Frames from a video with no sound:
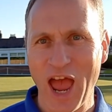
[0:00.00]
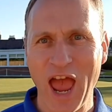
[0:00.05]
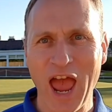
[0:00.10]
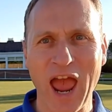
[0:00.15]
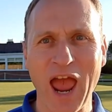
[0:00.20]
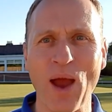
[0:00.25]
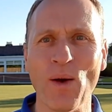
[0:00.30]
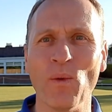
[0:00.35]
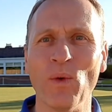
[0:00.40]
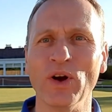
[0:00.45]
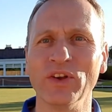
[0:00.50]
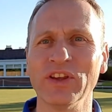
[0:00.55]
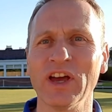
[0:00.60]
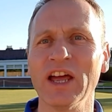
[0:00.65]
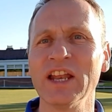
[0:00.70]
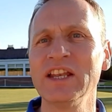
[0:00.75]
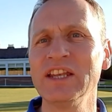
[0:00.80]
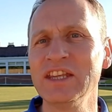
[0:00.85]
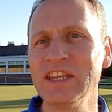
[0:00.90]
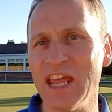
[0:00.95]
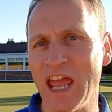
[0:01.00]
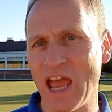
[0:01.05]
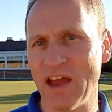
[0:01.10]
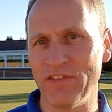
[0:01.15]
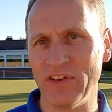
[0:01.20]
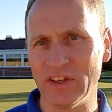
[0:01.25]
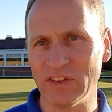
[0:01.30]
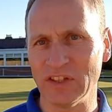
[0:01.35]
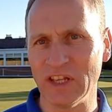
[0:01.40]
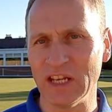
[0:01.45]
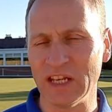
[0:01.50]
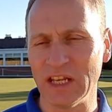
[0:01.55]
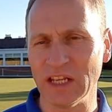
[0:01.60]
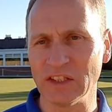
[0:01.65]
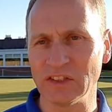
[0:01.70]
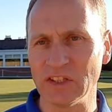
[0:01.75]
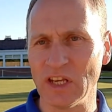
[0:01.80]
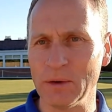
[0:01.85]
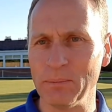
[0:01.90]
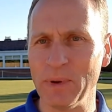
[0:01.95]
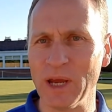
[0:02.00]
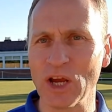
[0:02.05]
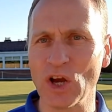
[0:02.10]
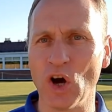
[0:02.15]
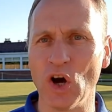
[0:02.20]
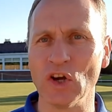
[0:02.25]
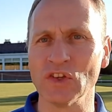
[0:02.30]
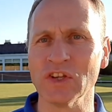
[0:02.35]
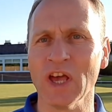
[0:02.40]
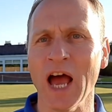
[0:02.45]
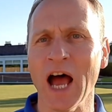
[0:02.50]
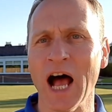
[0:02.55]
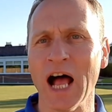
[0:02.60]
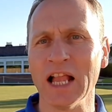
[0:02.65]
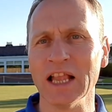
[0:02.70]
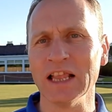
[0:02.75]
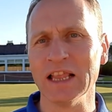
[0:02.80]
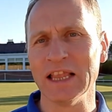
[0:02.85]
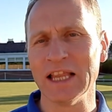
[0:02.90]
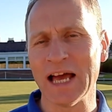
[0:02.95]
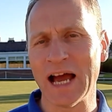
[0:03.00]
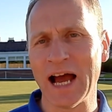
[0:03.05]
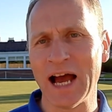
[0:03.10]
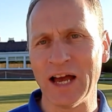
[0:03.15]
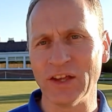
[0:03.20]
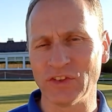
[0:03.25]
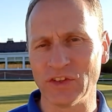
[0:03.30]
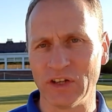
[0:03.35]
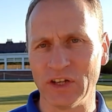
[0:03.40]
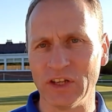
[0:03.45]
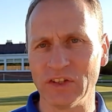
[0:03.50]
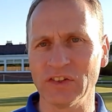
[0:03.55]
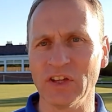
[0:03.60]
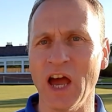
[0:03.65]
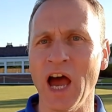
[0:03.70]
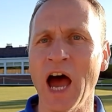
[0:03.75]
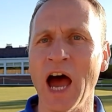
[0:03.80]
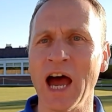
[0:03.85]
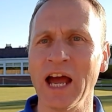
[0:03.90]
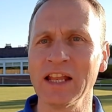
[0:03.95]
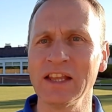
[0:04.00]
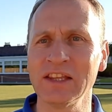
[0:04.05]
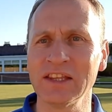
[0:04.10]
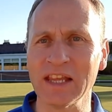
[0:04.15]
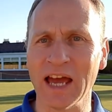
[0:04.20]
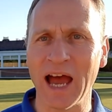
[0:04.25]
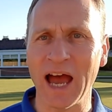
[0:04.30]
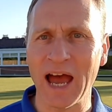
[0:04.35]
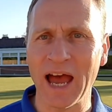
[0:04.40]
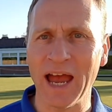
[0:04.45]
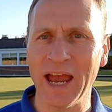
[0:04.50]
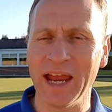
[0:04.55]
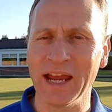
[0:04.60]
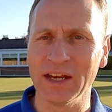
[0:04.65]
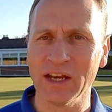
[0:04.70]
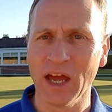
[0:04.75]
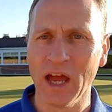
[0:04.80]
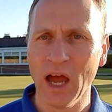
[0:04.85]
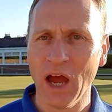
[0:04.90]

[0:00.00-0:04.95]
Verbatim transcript: It was a devastating scene because Lazarus had died.